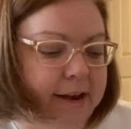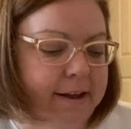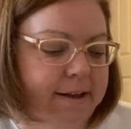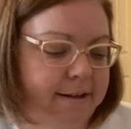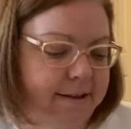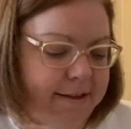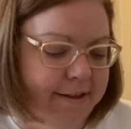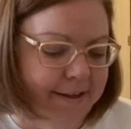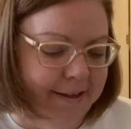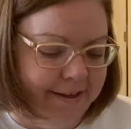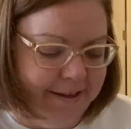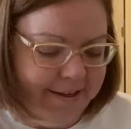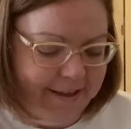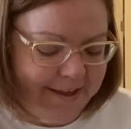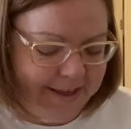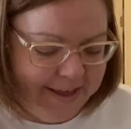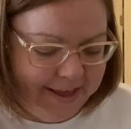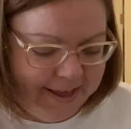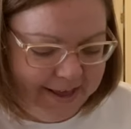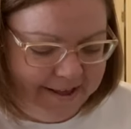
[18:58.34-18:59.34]

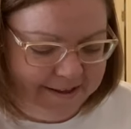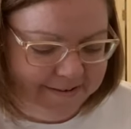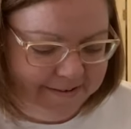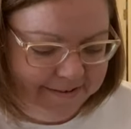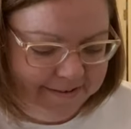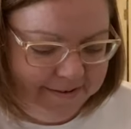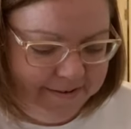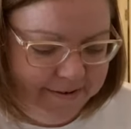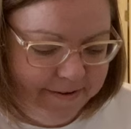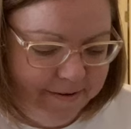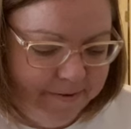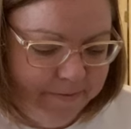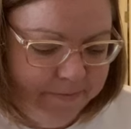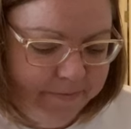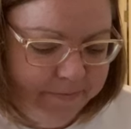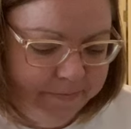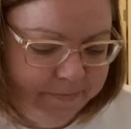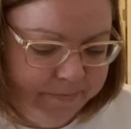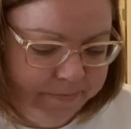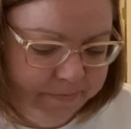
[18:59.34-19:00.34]
a
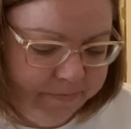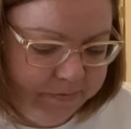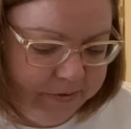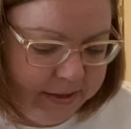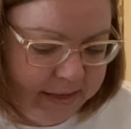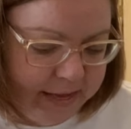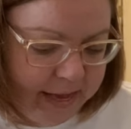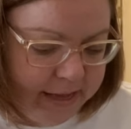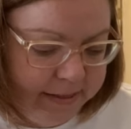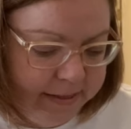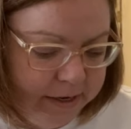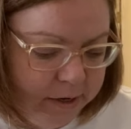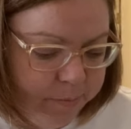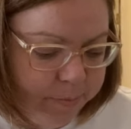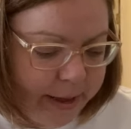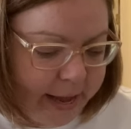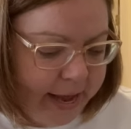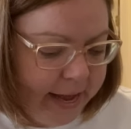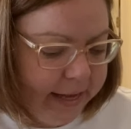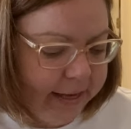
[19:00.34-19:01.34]
little
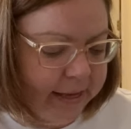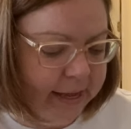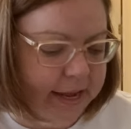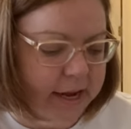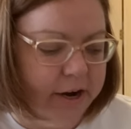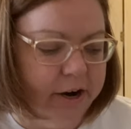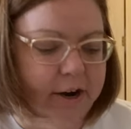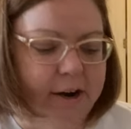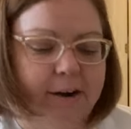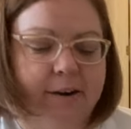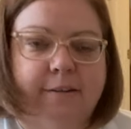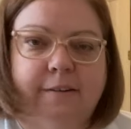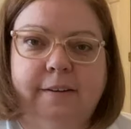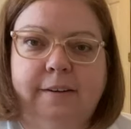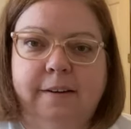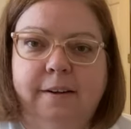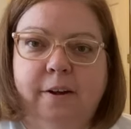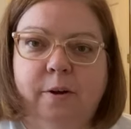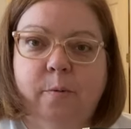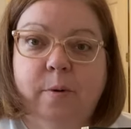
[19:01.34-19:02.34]
bag here
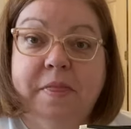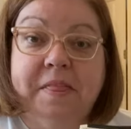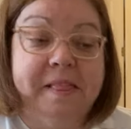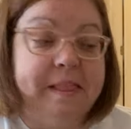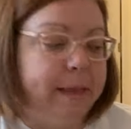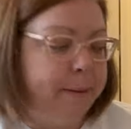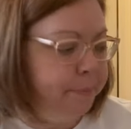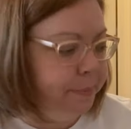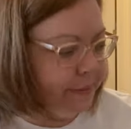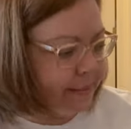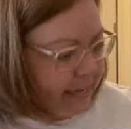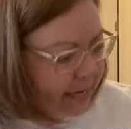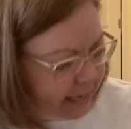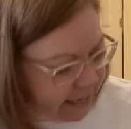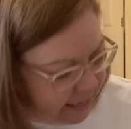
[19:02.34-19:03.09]
with lips on